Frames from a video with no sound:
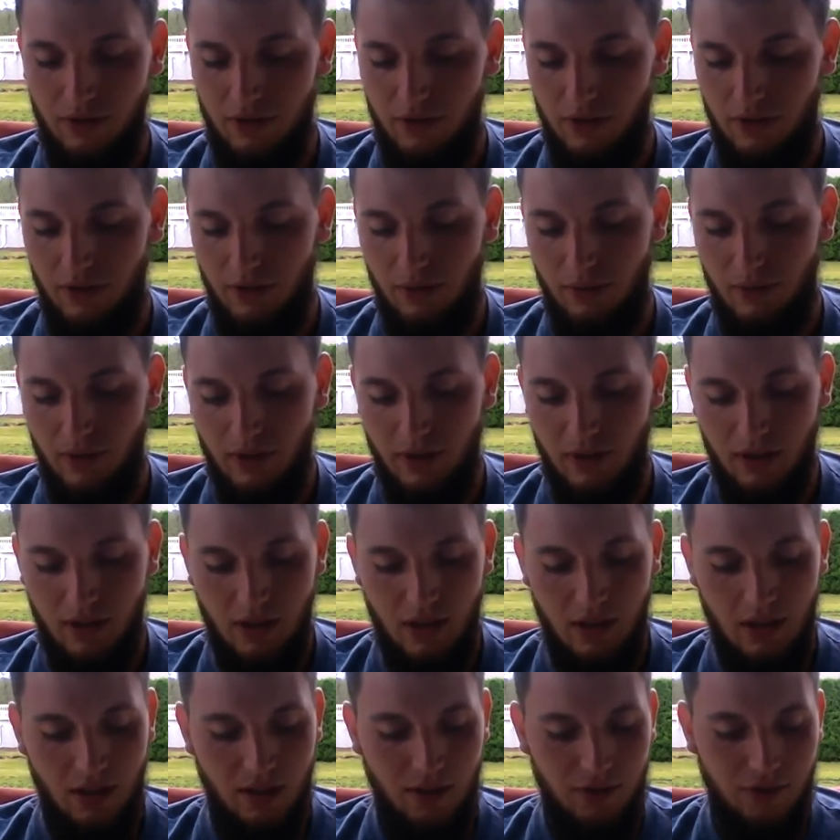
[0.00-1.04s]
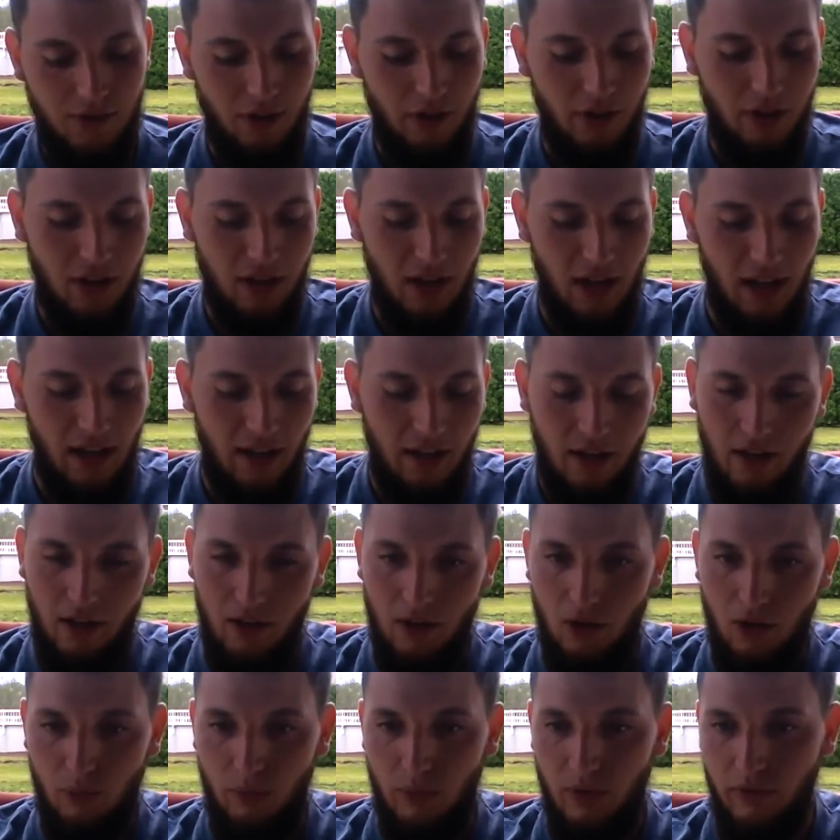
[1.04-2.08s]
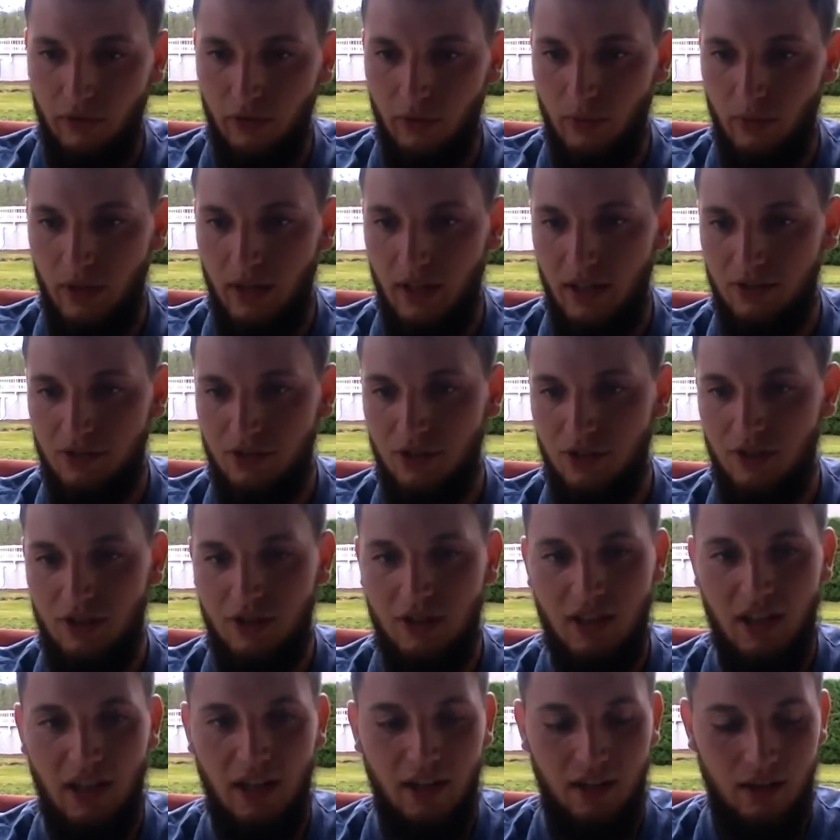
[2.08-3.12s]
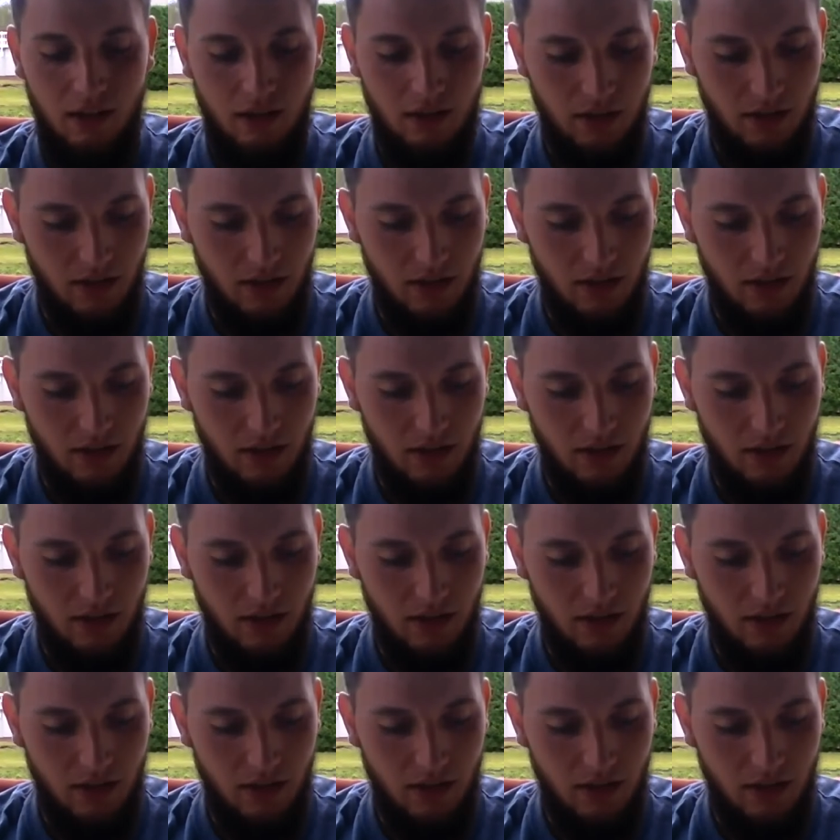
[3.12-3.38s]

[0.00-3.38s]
So that's all I got. I hope everyone has a good day.